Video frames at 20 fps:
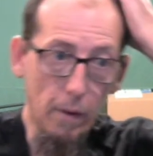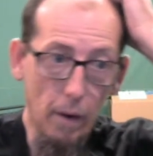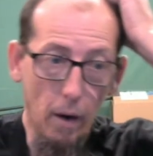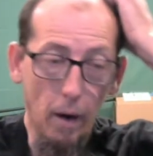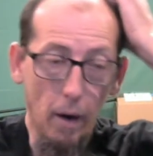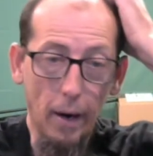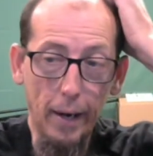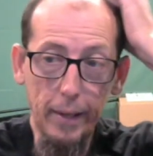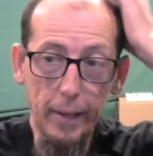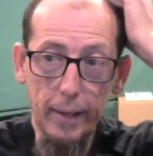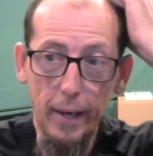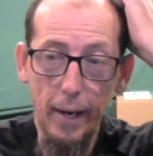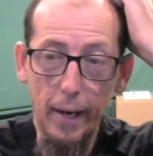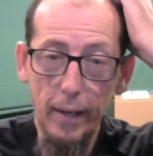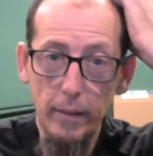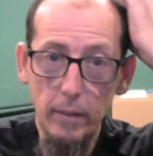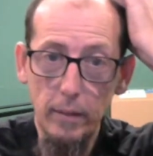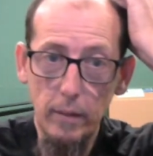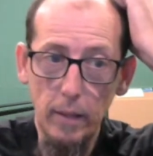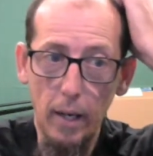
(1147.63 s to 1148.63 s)
All right,
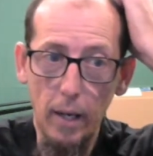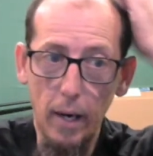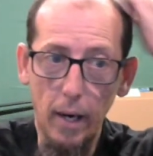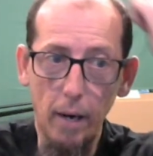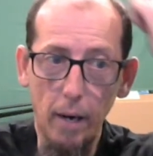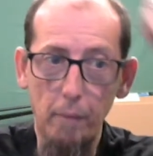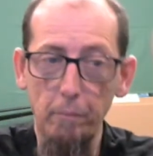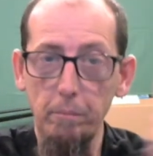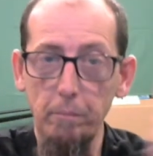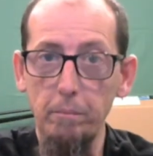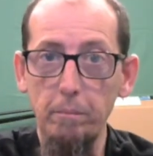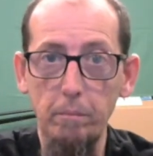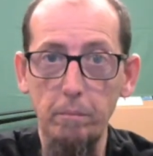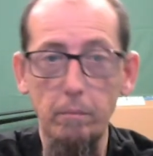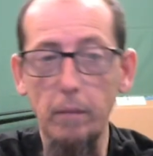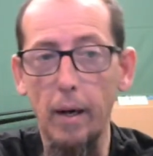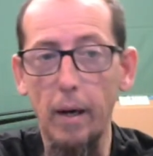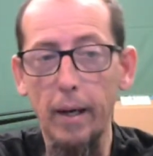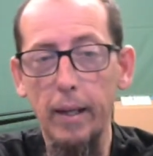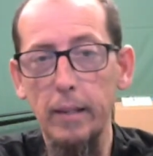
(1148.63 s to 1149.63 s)
guys. I
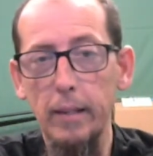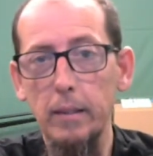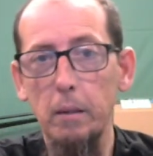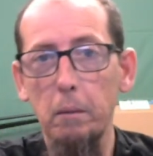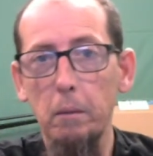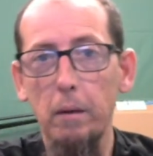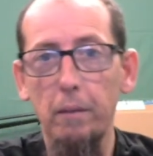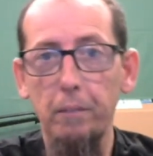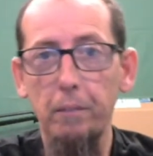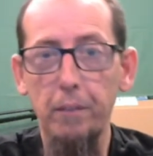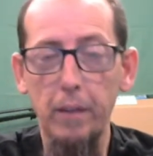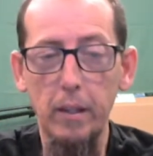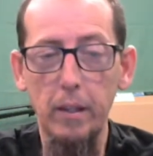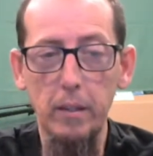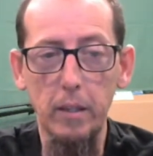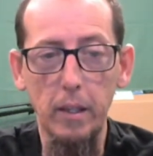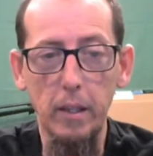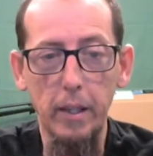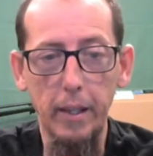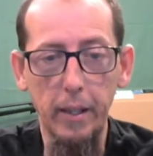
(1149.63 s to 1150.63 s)
guess I'm going to
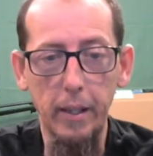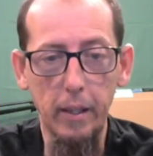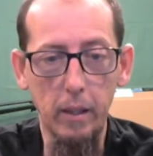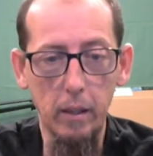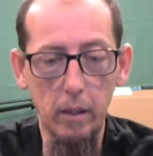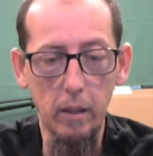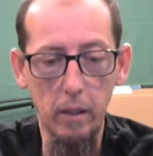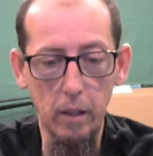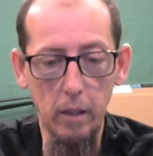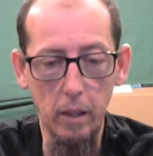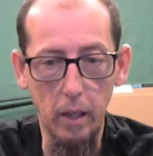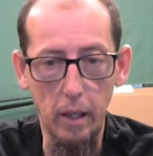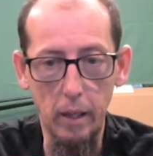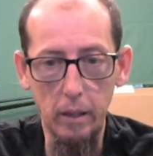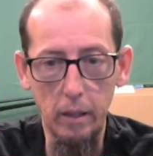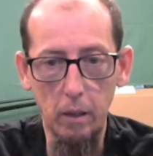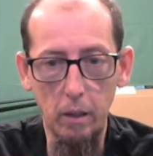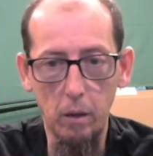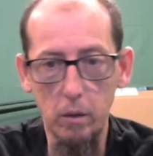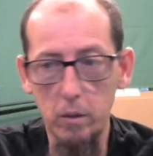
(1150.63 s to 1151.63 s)
finish it here. I
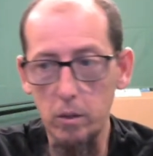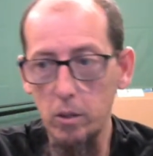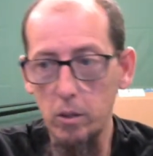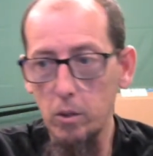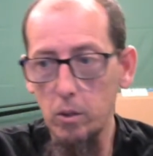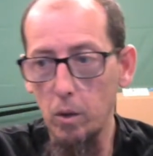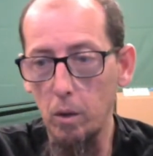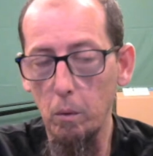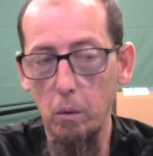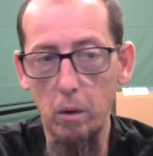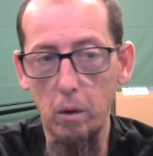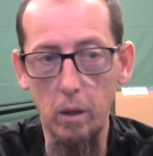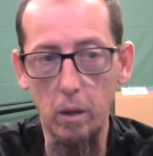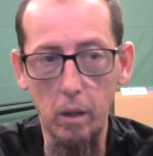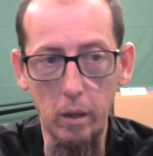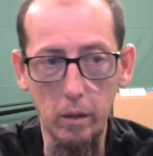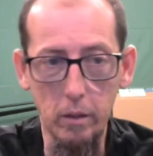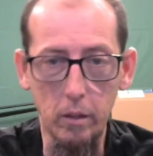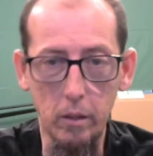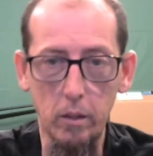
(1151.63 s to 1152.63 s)
know it's a short
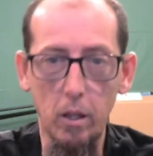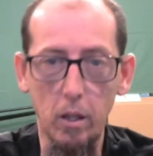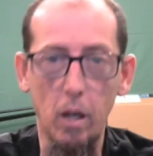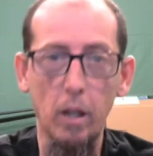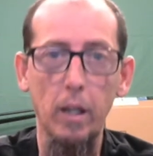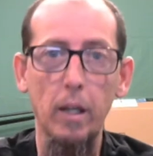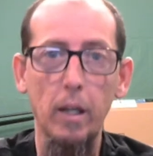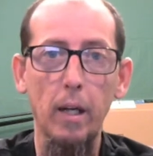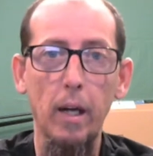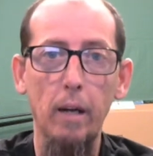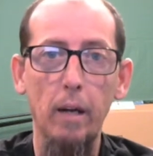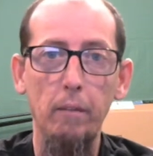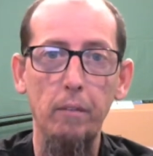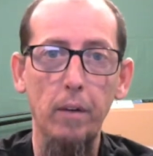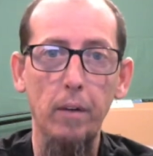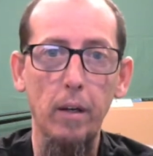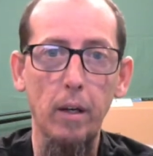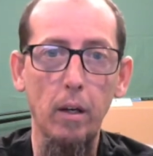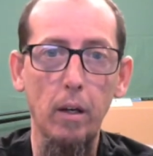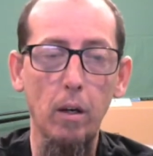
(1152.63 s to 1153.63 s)
one. It's a talking head
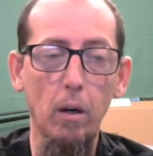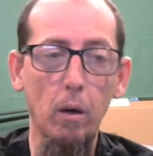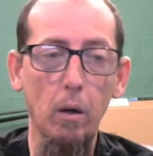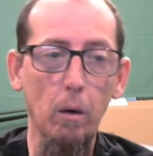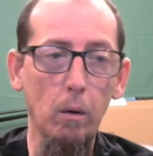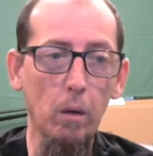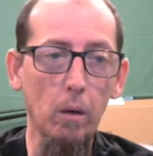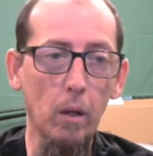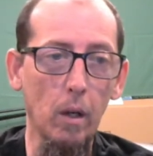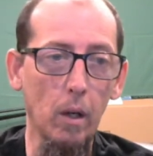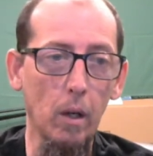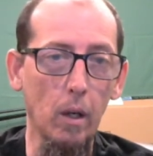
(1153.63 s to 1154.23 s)
video.